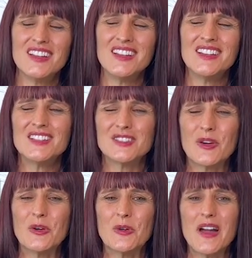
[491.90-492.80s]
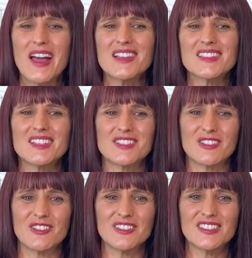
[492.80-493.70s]
So as an
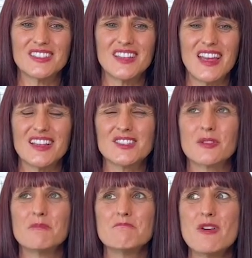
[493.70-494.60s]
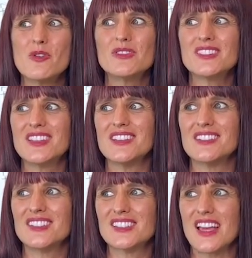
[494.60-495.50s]
adult, as our most
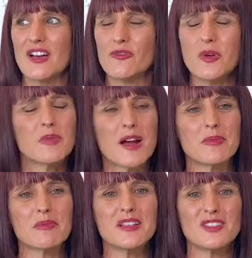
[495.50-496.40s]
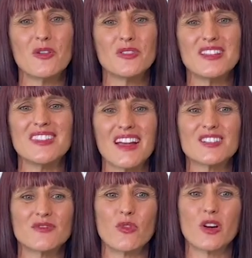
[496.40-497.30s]
healed self, we probably don't need that
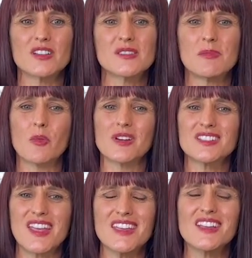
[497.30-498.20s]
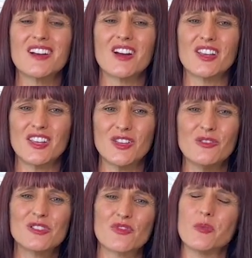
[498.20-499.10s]
divorce, but we're taking our
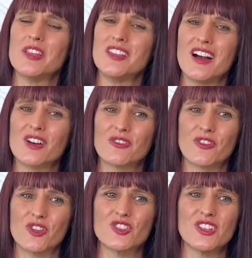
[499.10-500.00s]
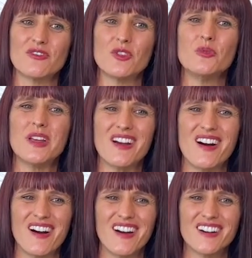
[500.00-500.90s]
cues from a younger version of who we
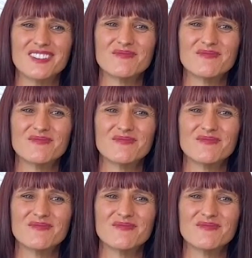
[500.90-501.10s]
are.